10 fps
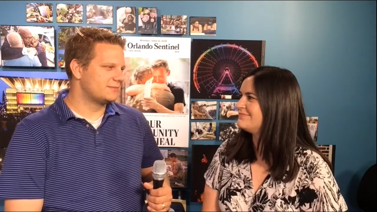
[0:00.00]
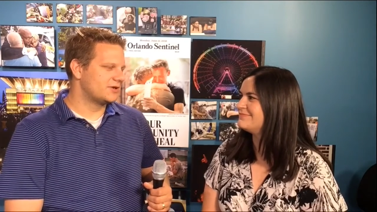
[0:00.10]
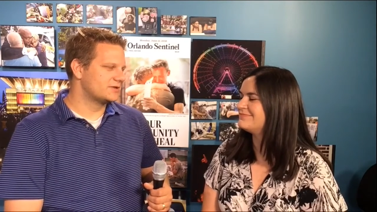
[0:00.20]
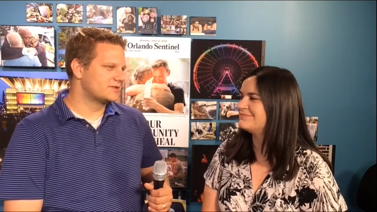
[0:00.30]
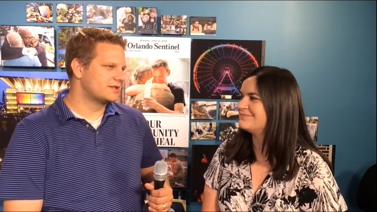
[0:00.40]
Speaker 1: the
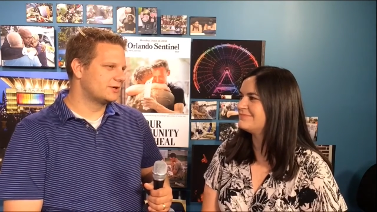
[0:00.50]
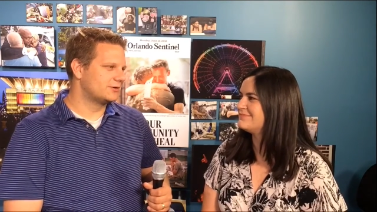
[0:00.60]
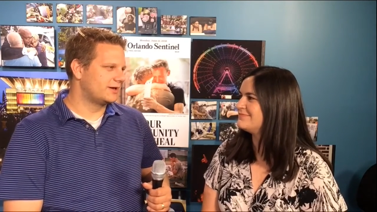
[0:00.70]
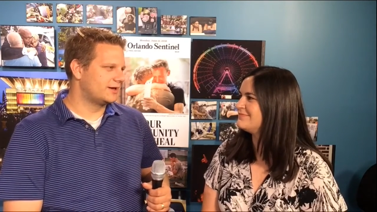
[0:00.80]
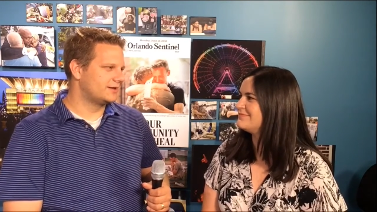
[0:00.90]
most. So
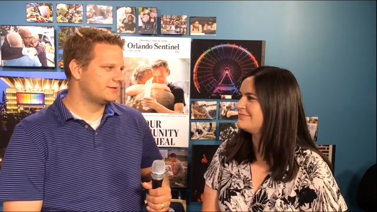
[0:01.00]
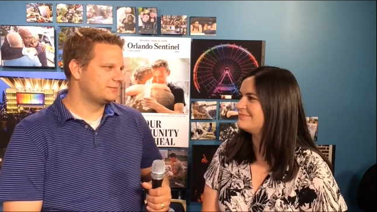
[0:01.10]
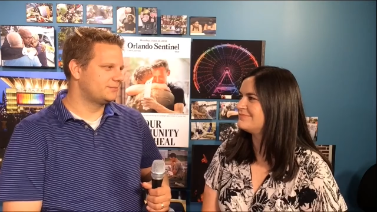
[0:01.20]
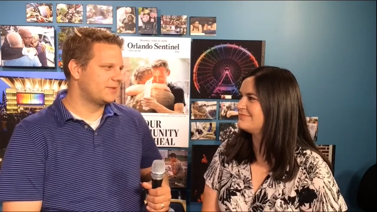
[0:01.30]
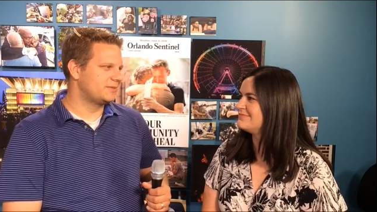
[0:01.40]
uh,
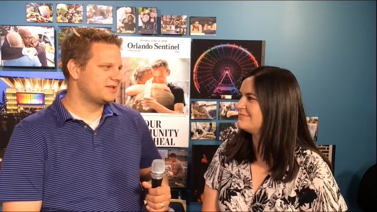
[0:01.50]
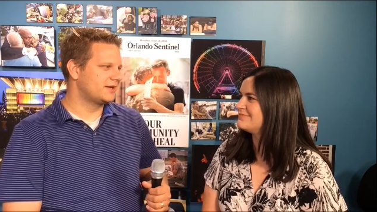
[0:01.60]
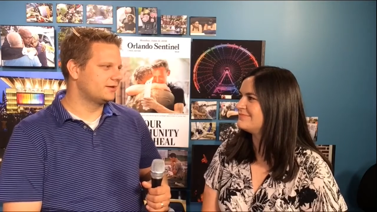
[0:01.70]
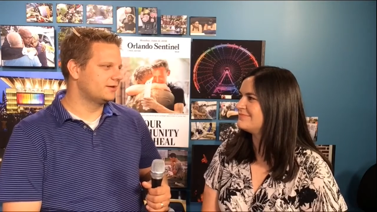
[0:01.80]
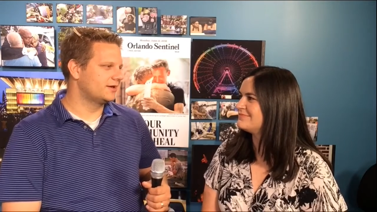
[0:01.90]
maybe
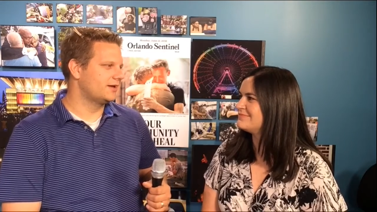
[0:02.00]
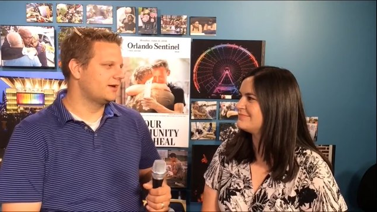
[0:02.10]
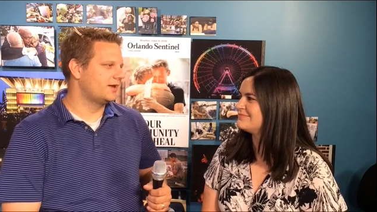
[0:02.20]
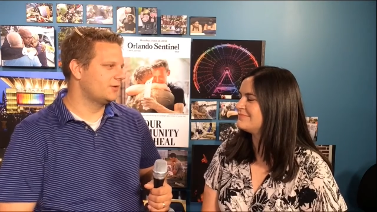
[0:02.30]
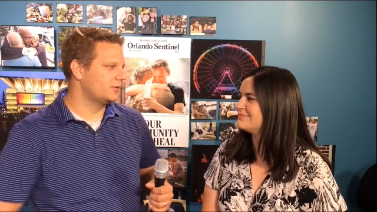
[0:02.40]
take a look at
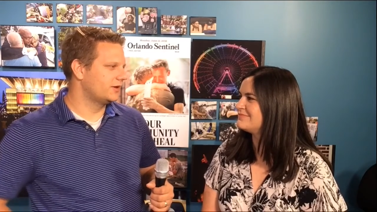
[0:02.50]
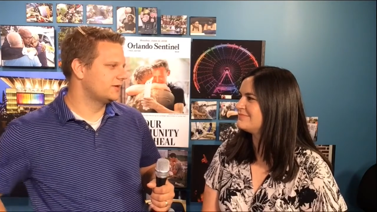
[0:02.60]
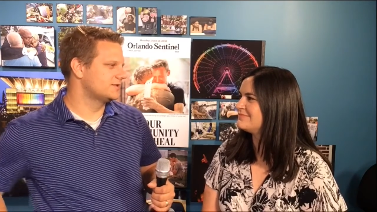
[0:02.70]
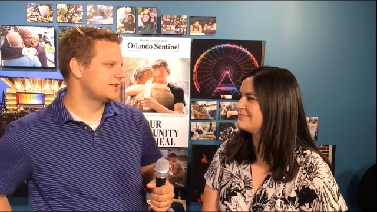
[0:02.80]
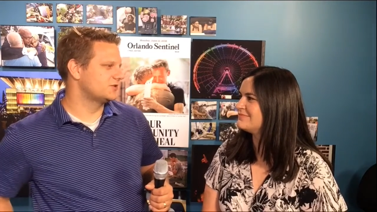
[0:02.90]
uh, the
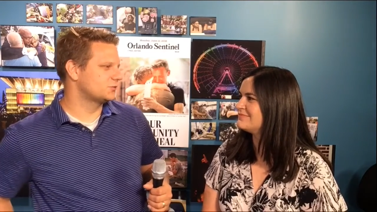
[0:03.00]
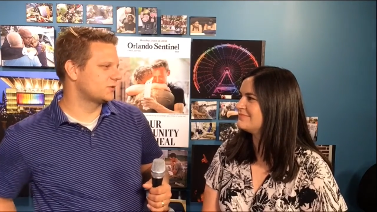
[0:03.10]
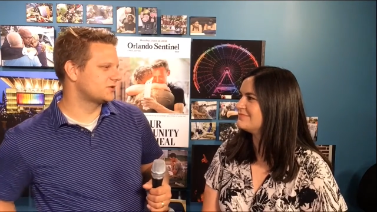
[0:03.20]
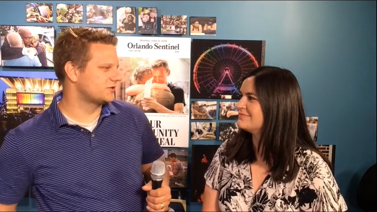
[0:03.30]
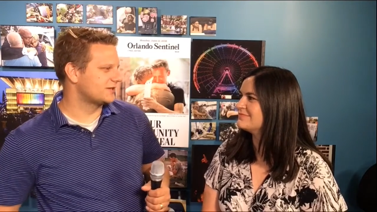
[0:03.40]
Orlando Sentinel's
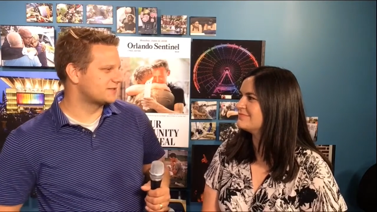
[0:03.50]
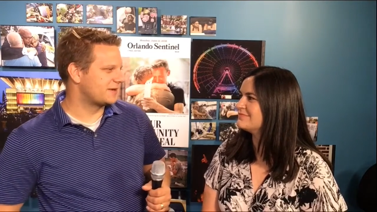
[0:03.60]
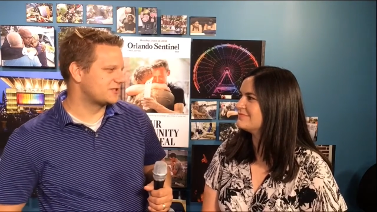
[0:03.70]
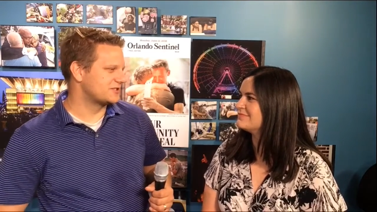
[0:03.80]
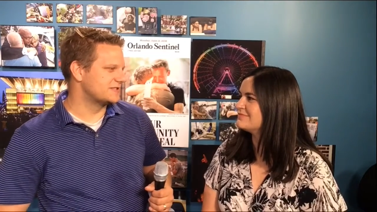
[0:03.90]
restaurant
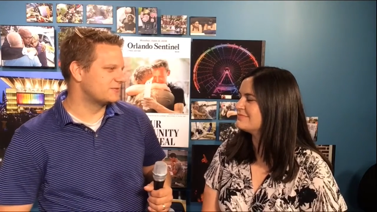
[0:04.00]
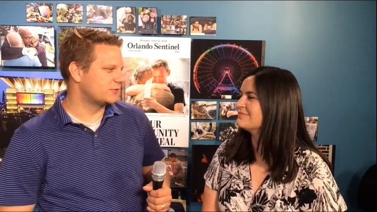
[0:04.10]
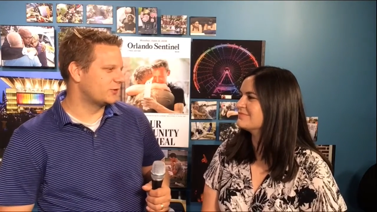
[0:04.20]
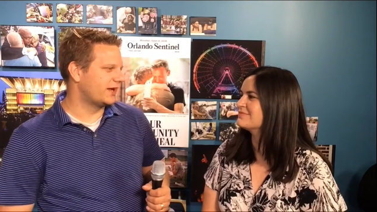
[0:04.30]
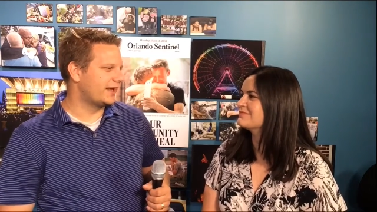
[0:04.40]
inspections
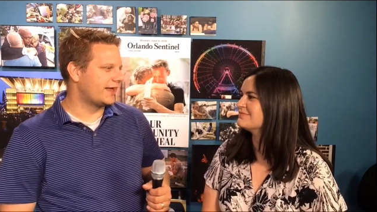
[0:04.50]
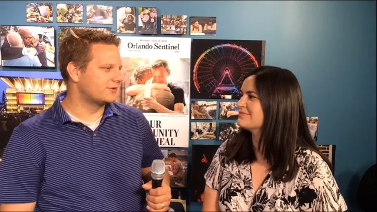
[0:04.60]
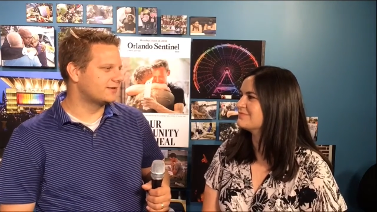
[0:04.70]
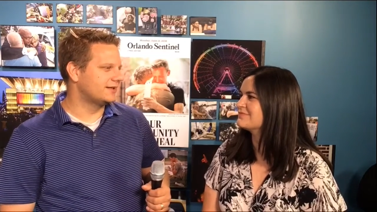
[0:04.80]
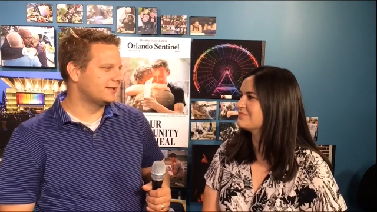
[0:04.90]
before you head
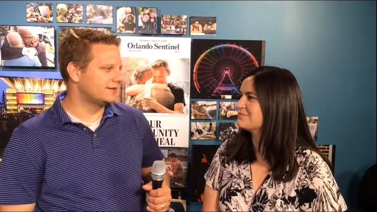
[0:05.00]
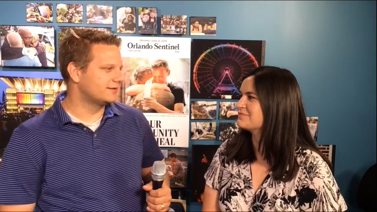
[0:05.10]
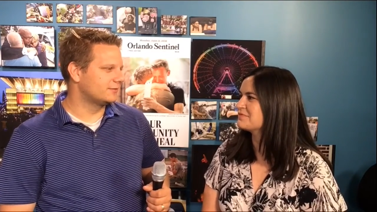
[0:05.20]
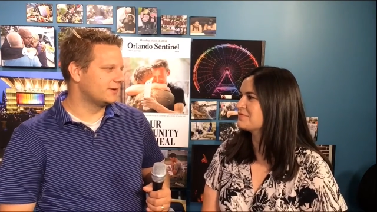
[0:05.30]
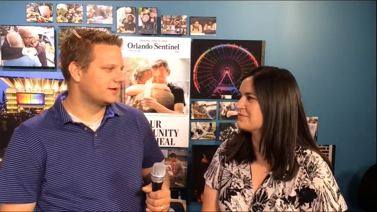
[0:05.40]
out to eat
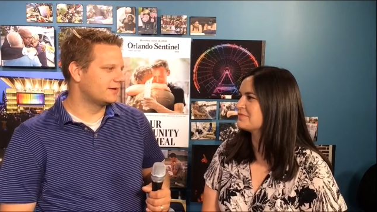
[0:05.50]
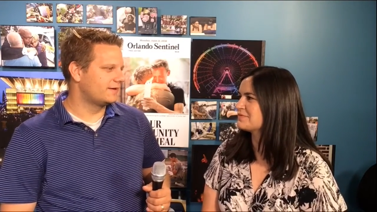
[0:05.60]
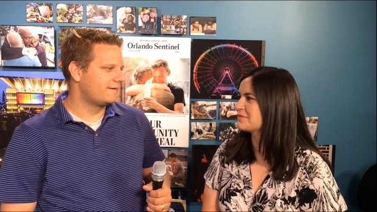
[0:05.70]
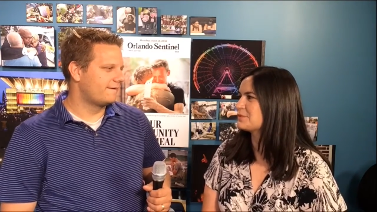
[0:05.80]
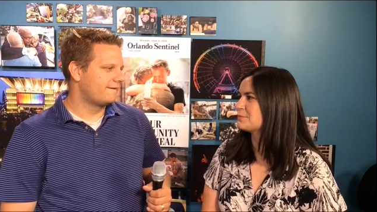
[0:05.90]
this week.
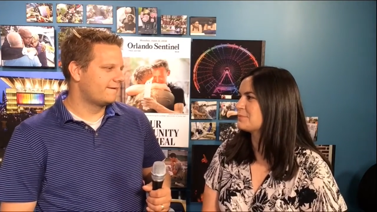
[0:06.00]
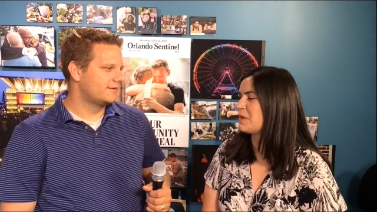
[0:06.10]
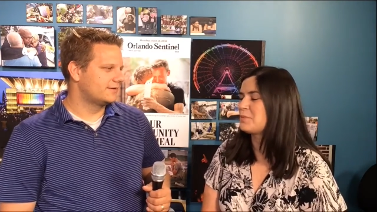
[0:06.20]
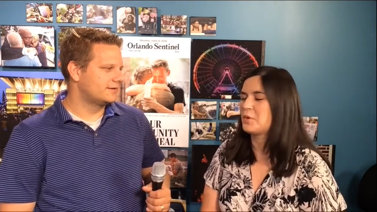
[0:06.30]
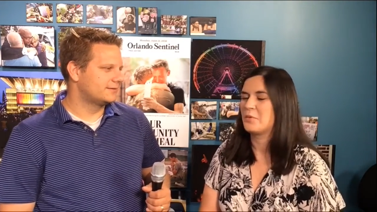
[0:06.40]
Speaker 2: Mm-hmm.
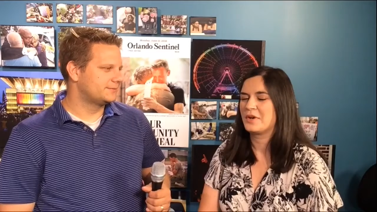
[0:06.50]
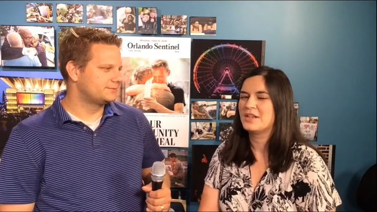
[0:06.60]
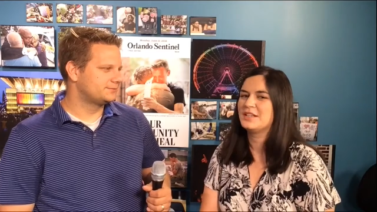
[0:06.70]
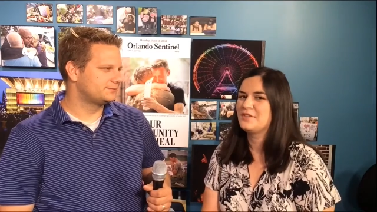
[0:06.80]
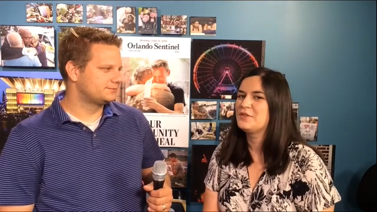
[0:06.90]
But we're going
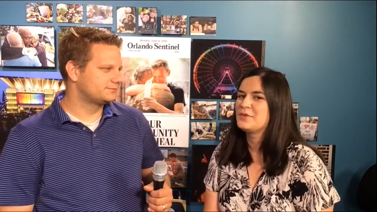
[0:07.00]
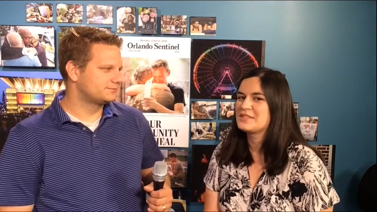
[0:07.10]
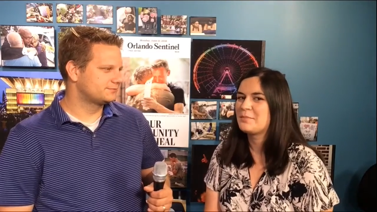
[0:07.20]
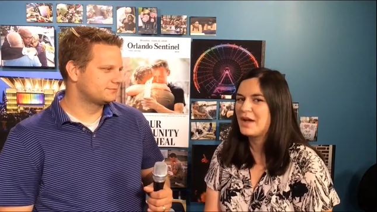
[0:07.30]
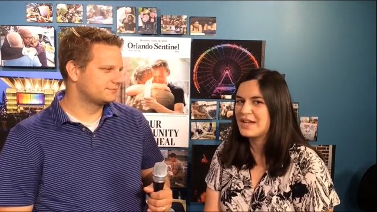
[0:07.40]
to leave you with
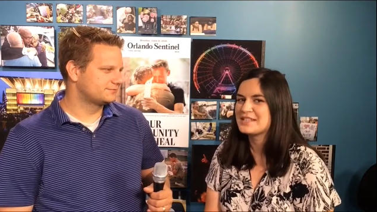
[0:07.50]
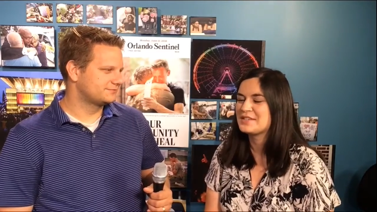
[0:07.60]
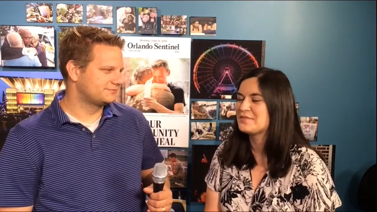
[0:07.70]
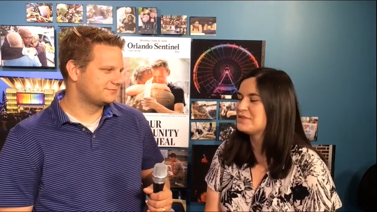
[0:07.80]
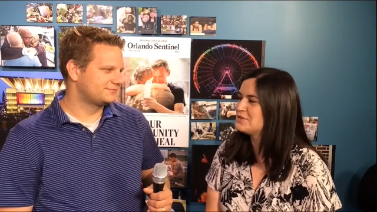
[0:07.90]
some
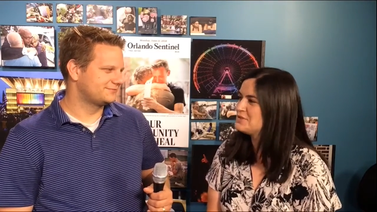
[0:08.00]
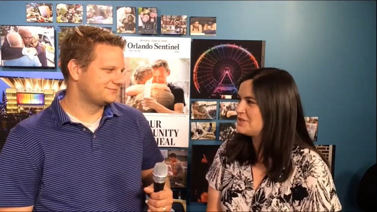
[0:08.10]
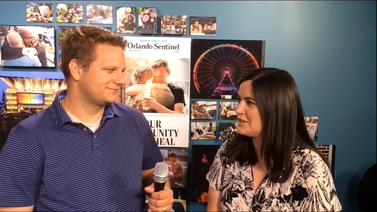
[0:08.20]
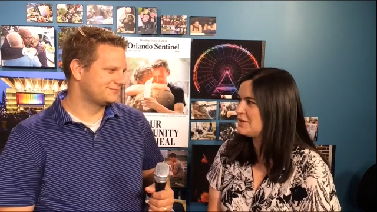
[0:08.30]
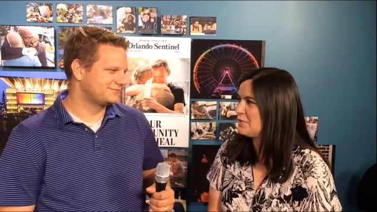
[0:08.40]
positive news
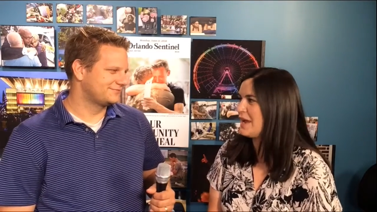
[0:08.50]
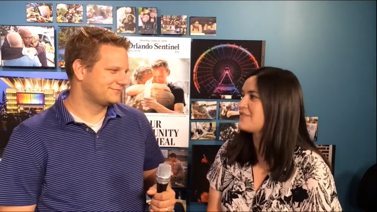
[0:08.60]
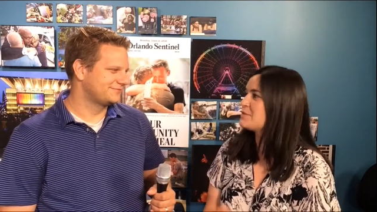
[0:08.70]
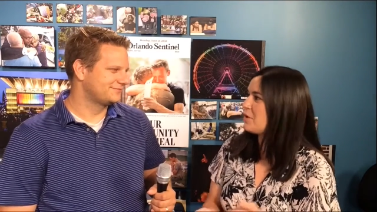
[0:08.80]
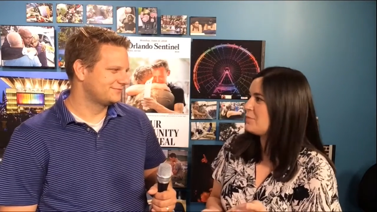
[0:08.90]
too. We have
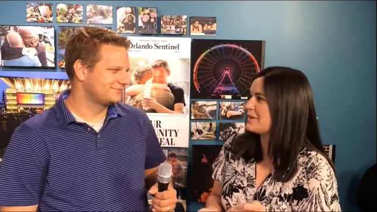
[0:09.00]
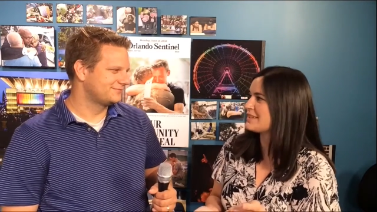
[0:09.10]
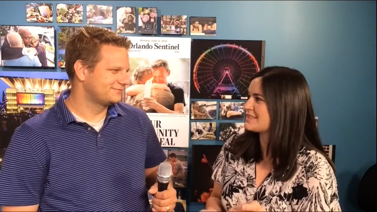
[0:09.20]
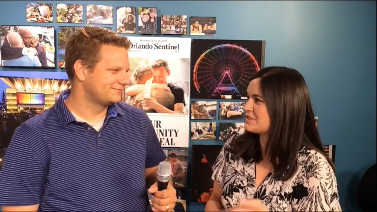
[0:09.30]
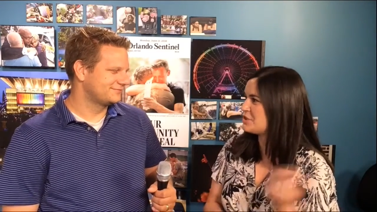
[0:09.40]
some
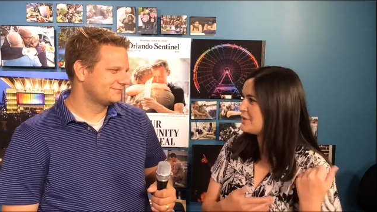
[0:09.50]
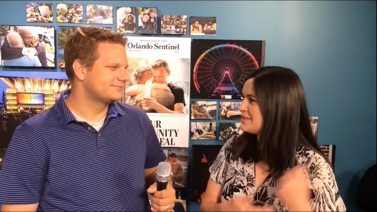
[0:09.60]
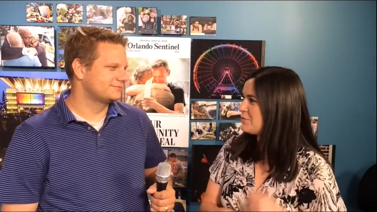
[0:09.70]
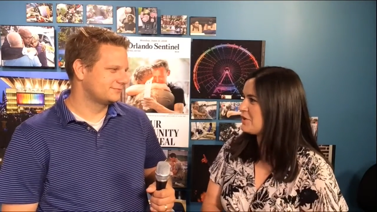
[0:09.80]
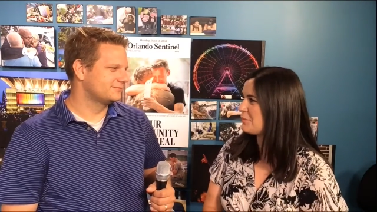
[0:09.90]
openings. Chuy's
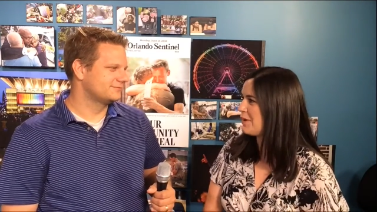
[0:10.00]
in Winter